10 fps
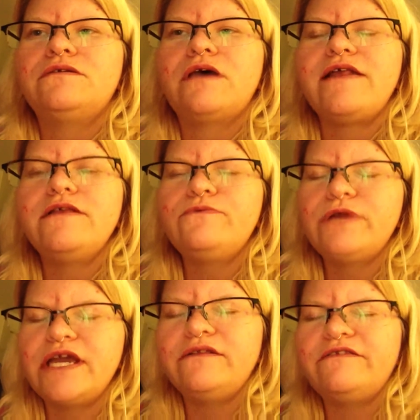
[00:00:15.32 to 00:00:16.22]
I didn't
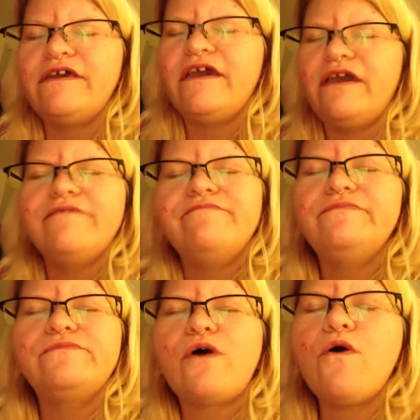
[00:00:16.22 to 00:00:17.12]
read the
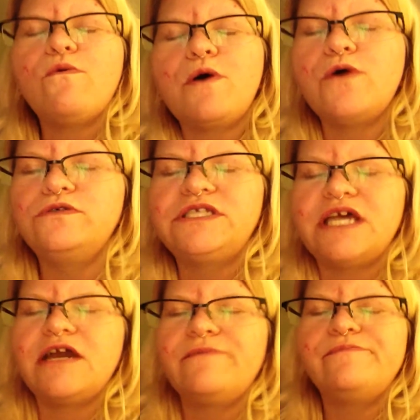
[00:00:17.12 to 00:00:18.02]
whole
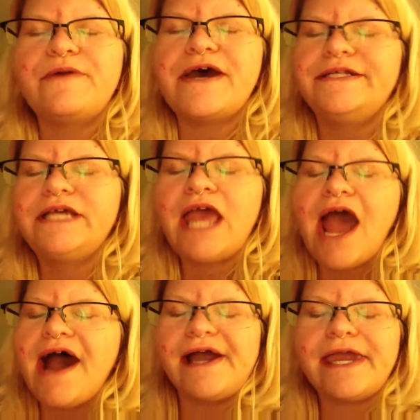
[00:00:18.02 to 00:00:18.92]
posting, but
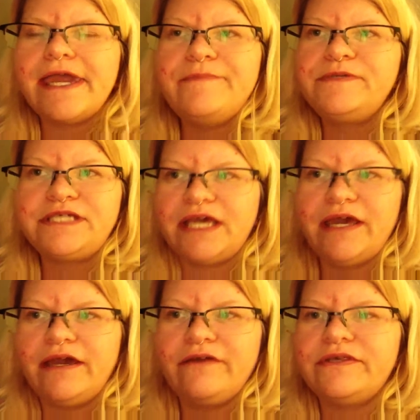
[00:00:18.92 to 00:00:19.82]
I keep
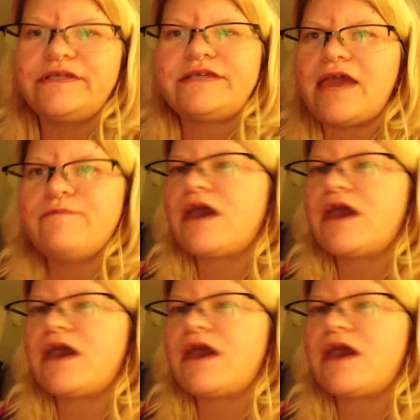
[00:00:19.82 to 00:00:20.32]
seeing the same